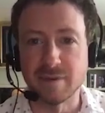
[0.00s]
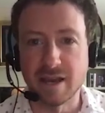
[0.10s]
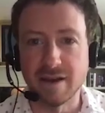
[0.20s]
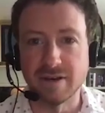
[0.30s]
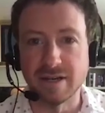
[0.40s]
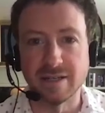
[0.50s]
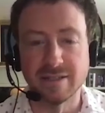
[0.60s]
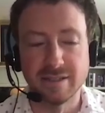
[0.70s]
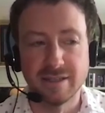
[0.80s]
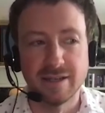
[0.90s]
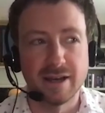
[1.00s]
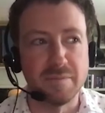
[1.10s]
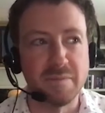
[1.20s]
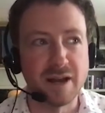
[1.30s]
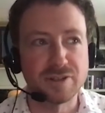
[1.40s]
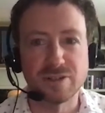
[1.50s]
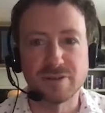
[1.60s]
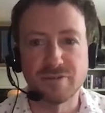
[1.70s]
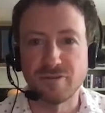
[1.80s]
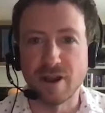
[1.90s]
have a
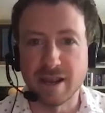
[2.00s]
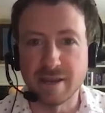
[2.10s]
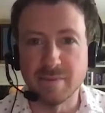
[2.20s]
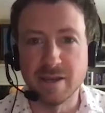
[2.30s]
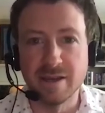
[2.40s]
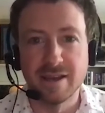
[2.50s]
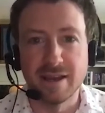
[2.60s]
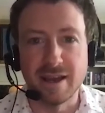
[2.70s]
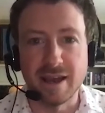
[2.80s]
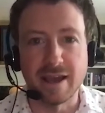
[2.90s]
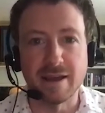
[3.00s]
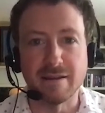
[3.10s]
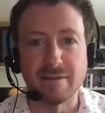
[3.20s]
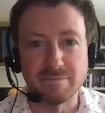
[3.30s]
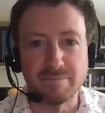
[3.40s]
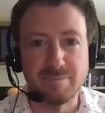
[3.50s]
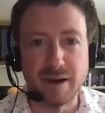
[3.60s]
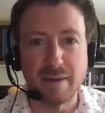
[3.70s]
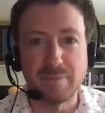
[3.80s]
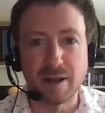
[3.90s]
modular frame and
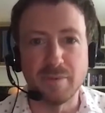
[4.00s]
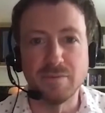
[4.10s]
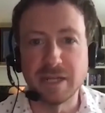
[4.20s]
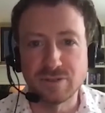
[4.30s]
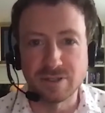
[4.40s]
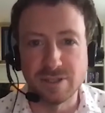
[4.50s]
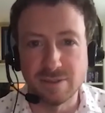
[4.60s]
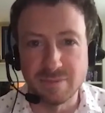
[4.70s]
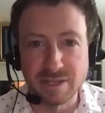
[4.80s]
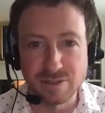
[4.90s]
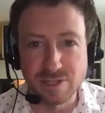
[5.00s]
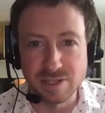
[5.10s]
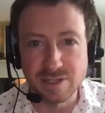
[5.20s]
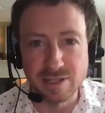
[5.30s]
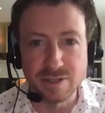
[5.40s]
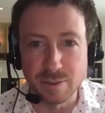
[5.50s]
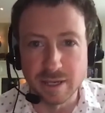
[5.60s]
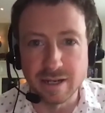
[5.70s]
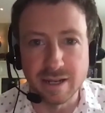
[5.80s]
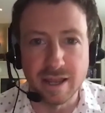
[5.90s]
pop a couple matrices into
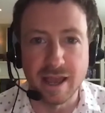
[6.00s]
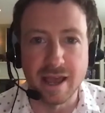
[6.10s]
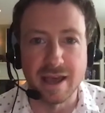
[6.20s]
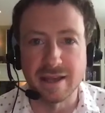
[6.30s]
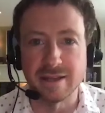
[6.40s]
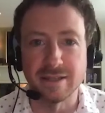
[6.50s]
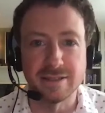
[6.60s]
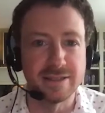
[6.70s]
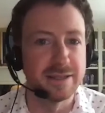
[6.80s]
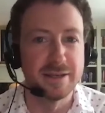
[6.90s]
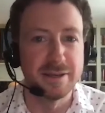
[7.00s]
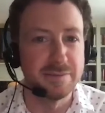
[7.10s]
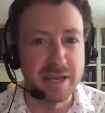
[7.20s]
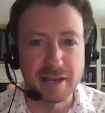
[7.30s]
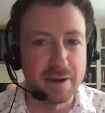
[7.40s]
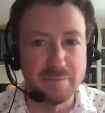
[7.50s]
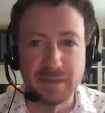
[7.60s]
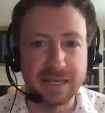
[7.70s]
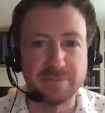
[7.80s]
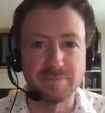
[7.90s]
it and make a
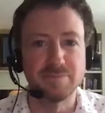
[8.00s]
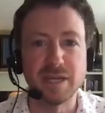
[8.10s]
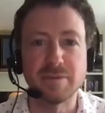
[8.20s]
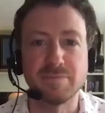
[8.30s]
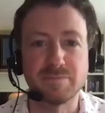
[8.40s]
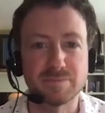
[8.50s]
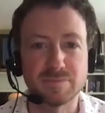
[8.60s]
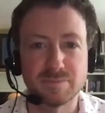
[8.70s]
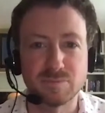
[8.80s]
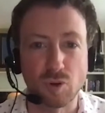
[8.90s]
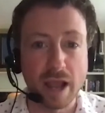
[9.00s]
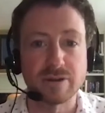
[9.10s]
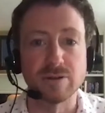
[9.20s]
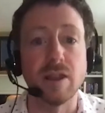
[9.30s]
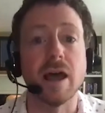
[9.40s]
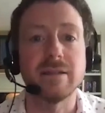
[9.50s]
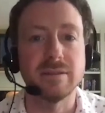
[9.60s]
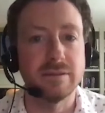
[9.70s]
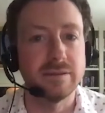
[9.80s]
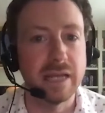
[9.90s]
big brighter light
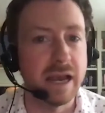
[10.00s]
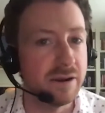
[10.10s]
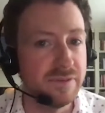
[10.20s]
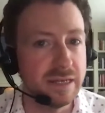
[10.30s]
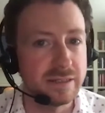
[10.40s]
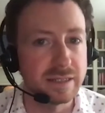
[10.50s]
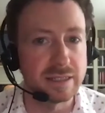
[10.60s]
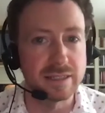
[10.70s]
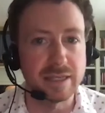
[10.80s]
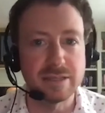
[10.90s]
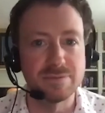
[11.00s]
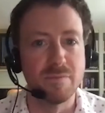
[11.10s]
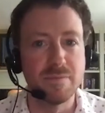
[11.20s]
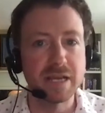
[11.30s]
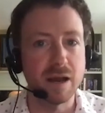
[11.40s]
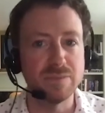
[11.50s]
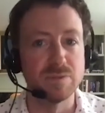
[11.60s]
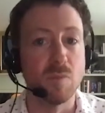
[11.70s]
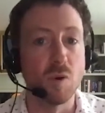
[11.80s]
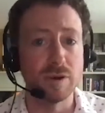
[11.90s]
out of it? Because it becomes
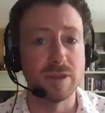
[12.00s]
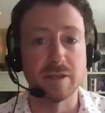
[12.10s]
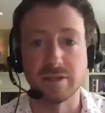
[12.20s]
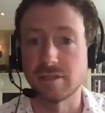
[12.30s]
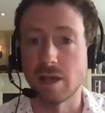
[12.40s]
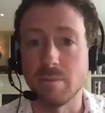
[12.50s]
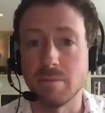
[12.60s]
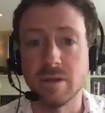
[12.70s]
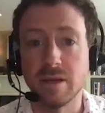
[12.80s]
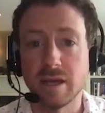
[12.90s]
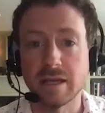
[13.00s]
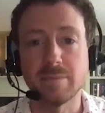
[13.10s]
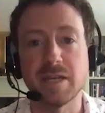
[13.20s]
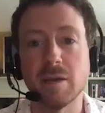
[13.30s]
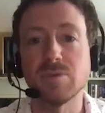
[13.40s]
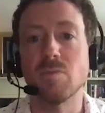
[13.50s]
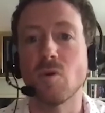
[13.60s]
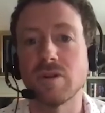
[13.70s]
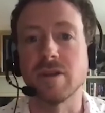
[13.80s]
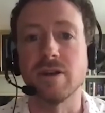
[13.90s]
more than the sum. It becomes
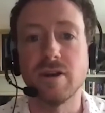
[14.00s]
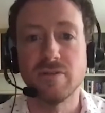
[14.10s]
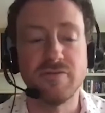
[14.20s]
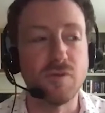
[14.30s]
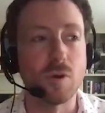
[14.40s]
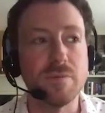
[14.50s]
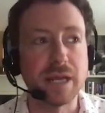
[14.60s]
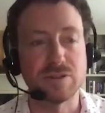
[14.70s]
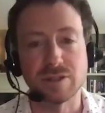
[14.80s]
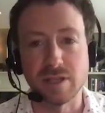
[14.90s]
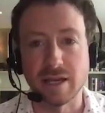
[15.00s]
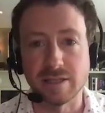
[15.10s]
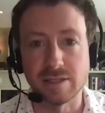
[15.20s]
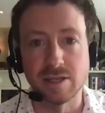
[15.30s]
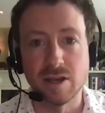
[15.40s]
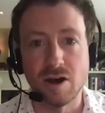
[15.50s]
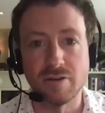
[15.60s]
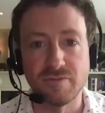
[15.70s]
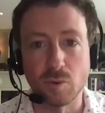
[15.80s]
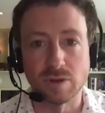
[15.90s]
more than four matrix lights on
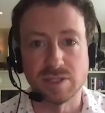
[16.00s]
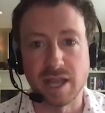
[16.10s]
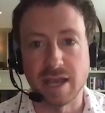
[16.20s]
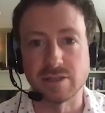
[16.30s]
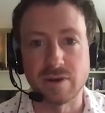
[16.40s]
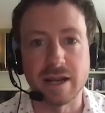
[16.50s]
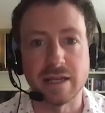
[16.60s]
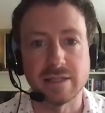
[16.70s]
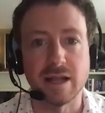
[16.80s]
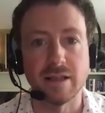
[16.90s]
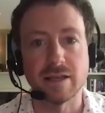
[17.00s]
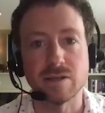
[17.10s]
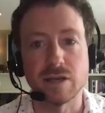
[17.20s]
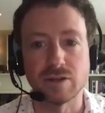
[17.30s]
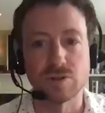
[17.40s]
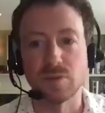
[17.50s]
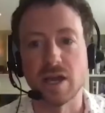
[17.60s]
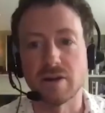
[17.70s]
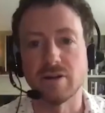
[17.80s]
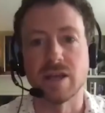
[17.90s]
four stands, right? It's not like you get a triple
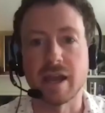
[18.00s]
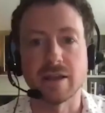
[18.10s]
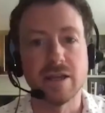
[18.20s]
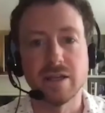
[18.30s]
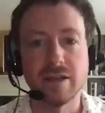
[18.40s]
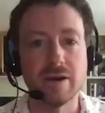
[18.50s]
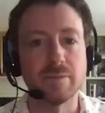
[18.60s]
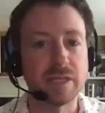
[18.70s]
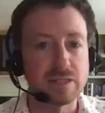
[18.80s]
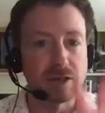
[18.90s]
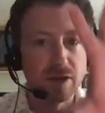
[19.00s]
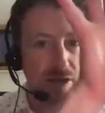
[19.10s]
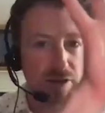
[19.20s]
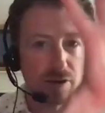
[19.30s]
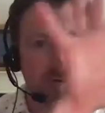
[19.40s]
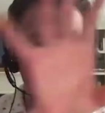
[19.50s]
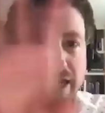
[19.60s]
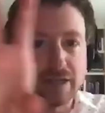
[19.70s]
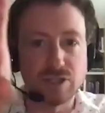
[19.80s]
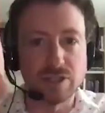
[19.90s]
header and you hang. No, because they're
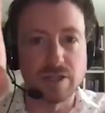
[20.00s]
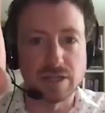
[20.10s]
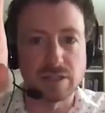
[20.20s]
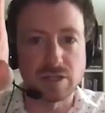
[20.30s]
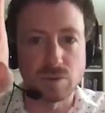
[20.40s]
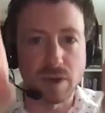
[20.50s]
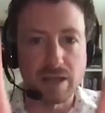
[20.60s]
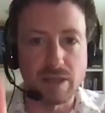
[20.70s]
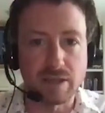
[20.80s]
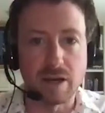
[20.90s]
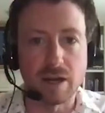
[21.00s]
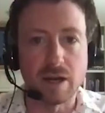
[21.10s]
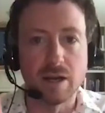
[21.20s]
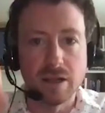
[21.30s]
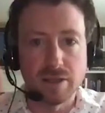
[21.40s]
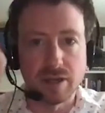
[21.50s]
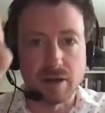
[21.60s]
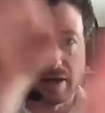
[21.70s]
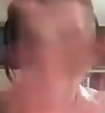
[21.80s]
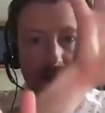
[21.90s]
arranged in such a way that they're
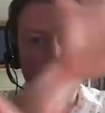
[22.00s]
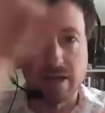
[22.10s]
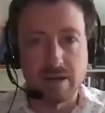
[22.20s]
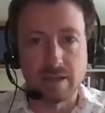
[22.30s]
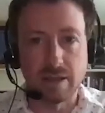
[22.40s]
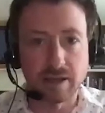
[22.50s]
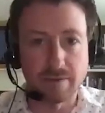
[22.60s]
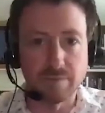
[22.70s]
in like a